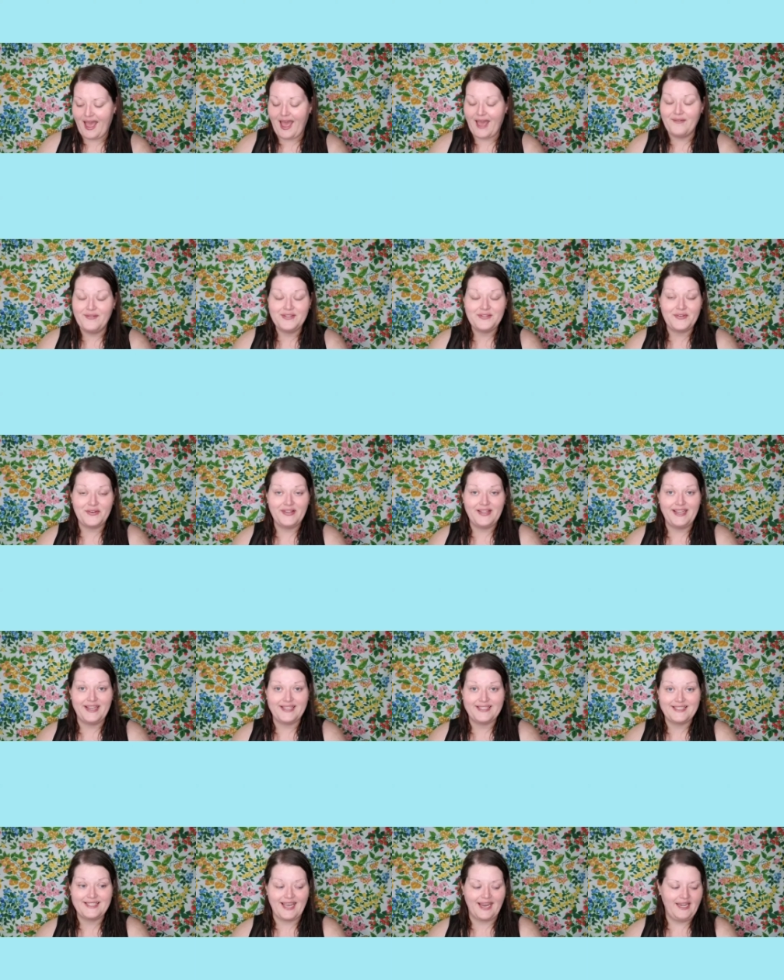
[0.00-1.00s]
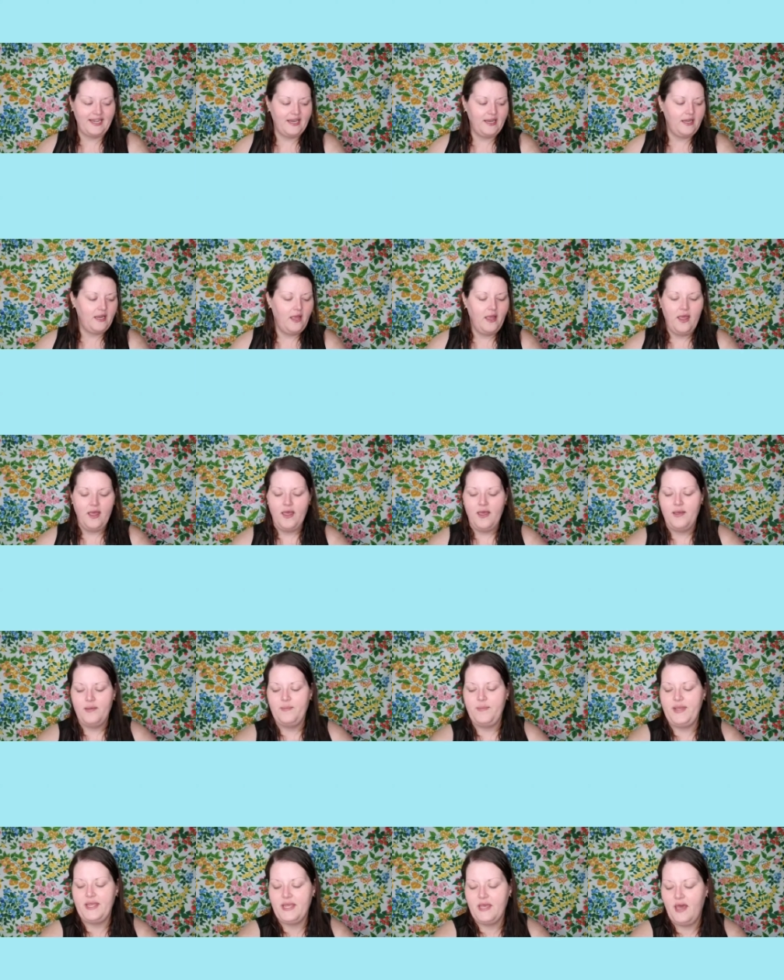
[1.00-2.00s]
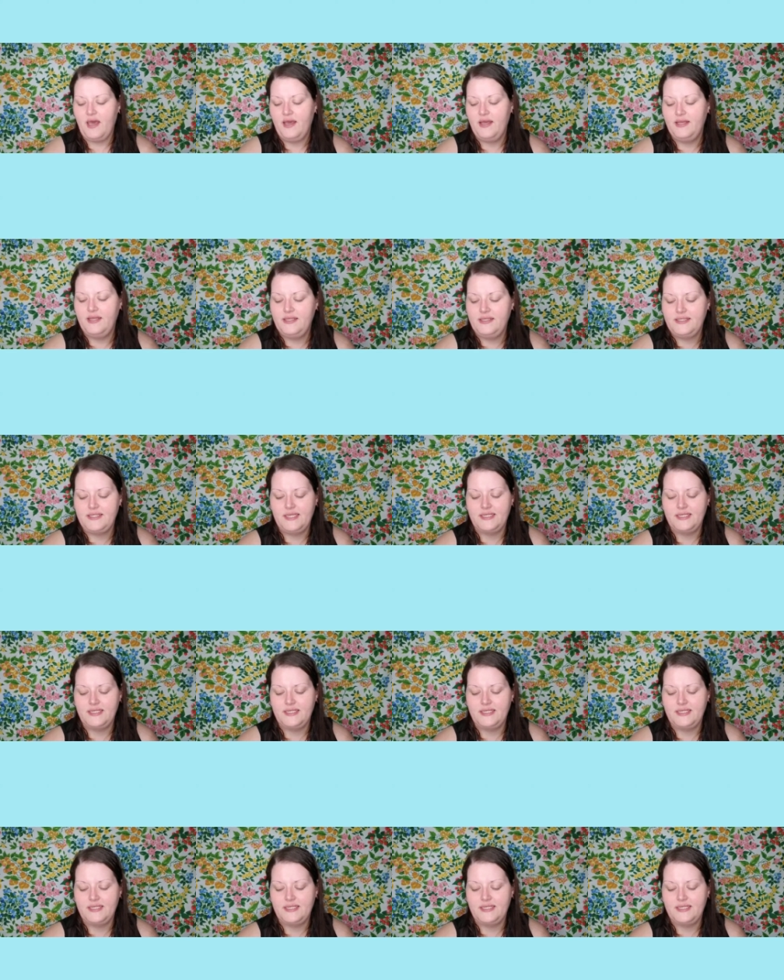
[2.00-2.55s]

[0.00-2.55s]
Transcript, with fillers: I was really excited because